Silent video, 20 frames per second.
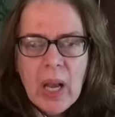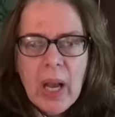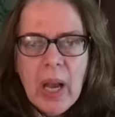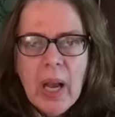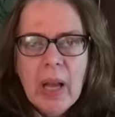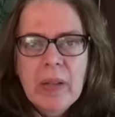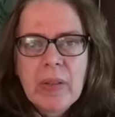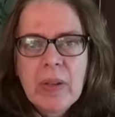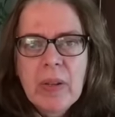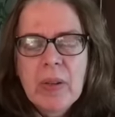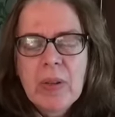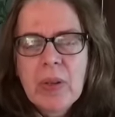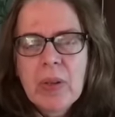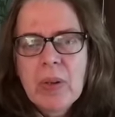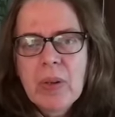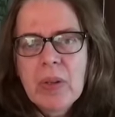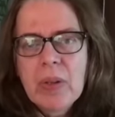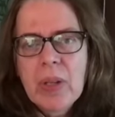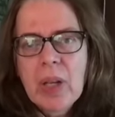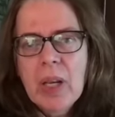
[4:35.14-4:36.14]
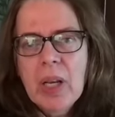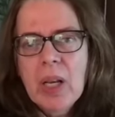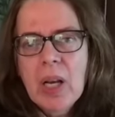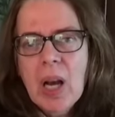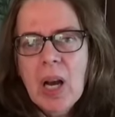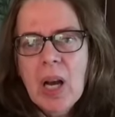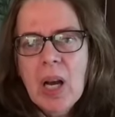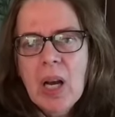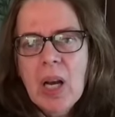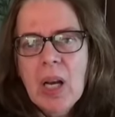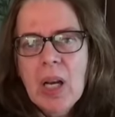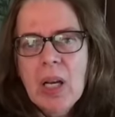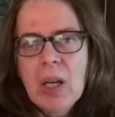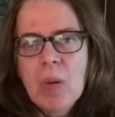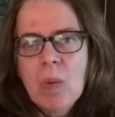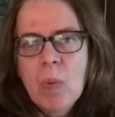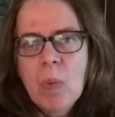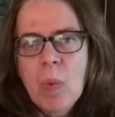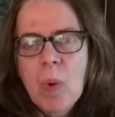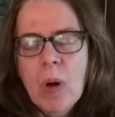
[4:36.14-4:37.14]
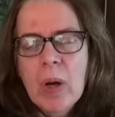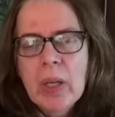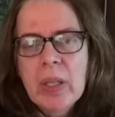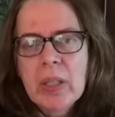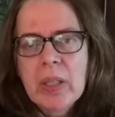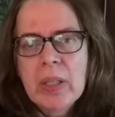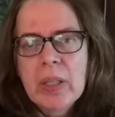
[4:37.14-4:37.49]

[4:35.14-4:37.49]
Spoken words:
And the third thing I wanted